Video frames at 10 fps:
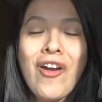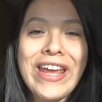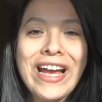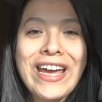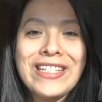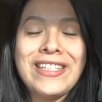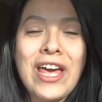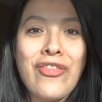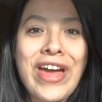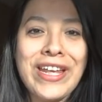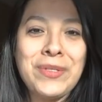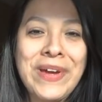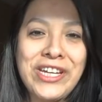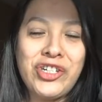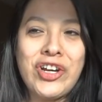Alright guys, now that is
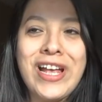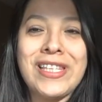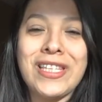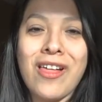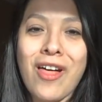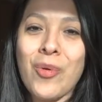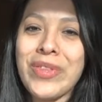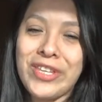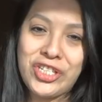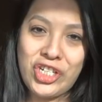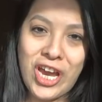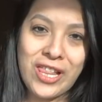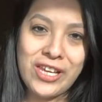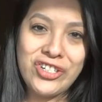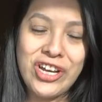my dress. Along with this
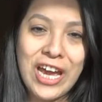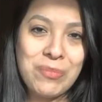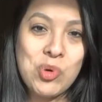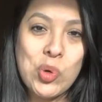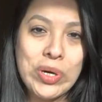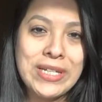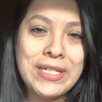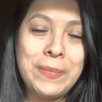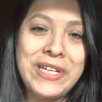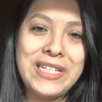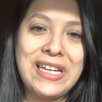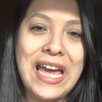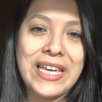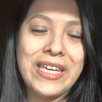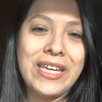challenge, I'm going to be
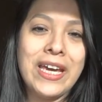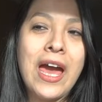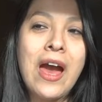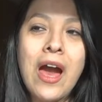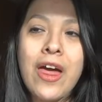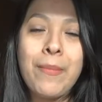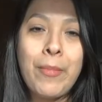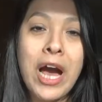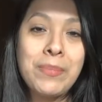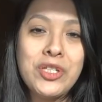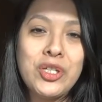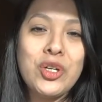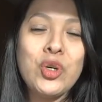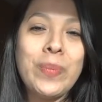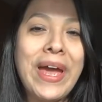tagging
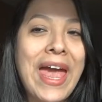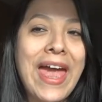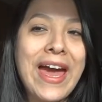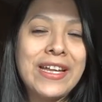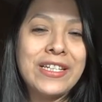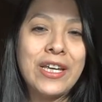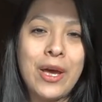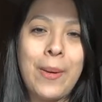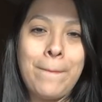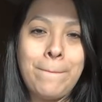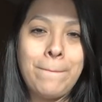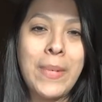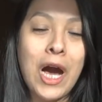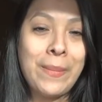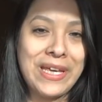MomTube and
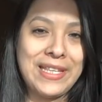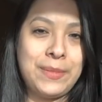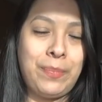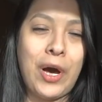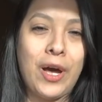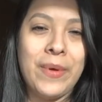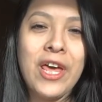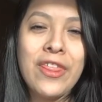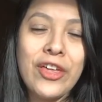MomIsBomb.